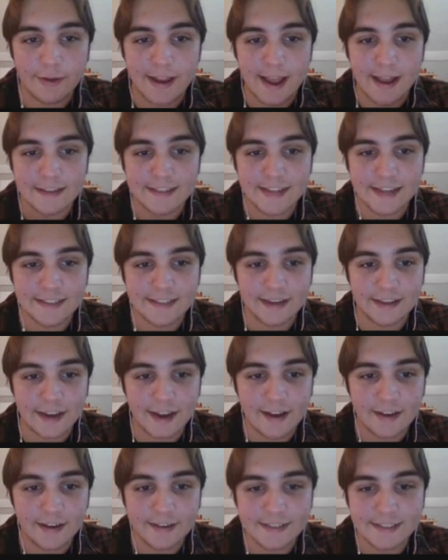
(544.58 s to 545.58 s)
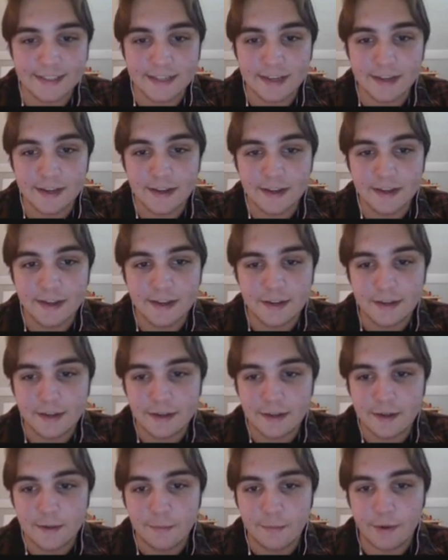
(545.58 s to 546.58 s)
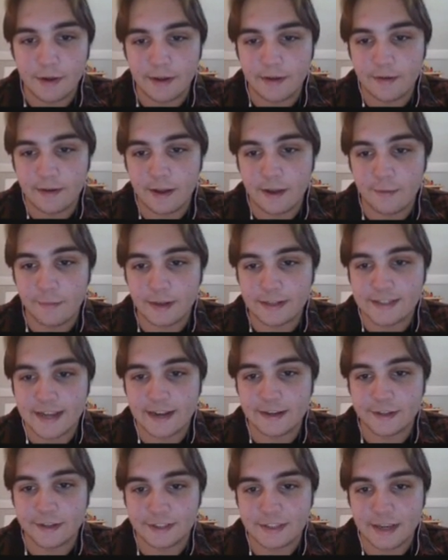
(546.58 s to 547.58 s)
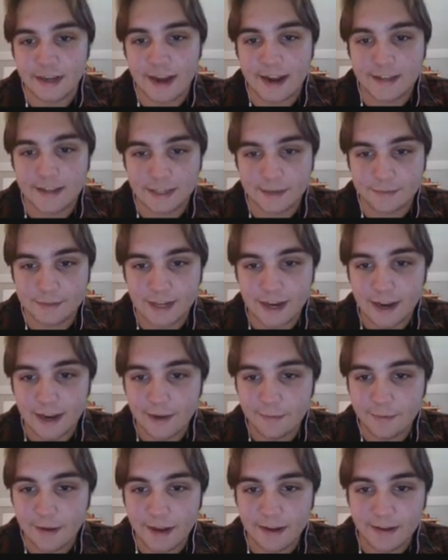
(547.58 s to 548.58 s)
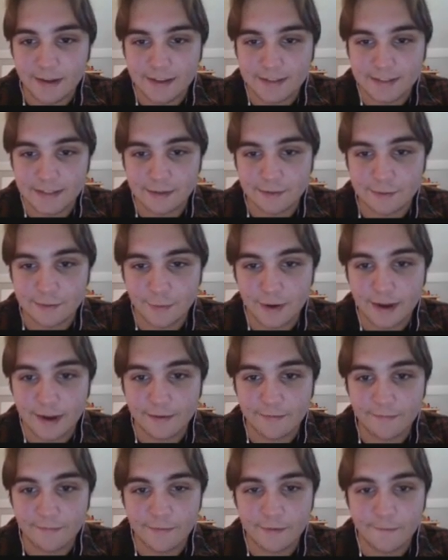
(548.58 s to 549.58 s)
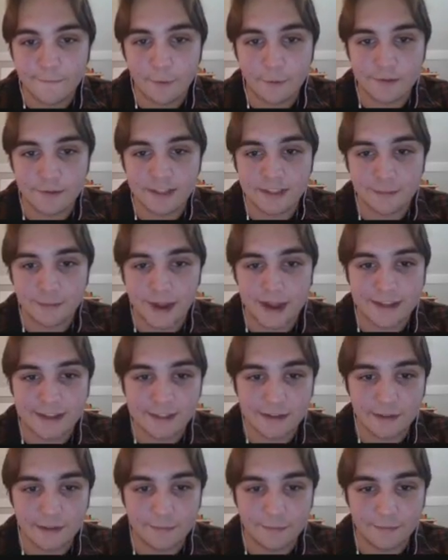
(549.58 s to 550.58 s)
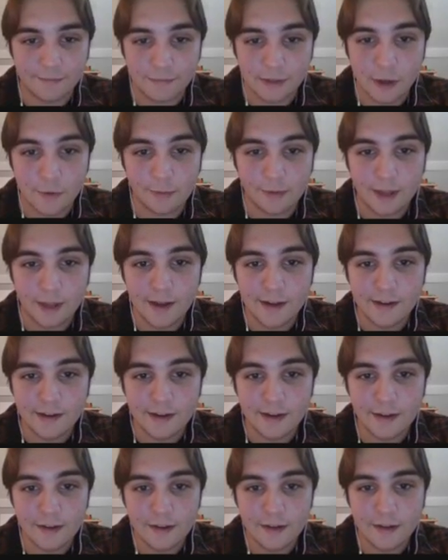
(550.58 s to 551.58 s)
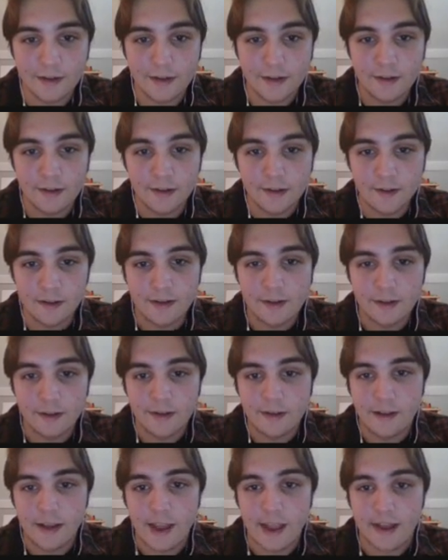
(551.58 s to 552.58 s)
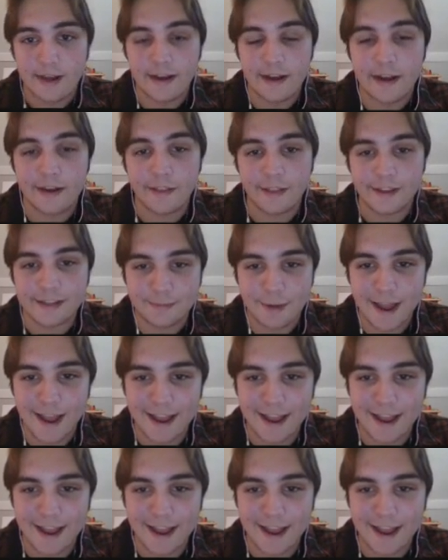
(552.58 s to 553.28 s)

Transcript: while KAT stays on Giannis. But uh, Daniels denies up top, kind of gets in his way, forces a pass to the low block. And then on this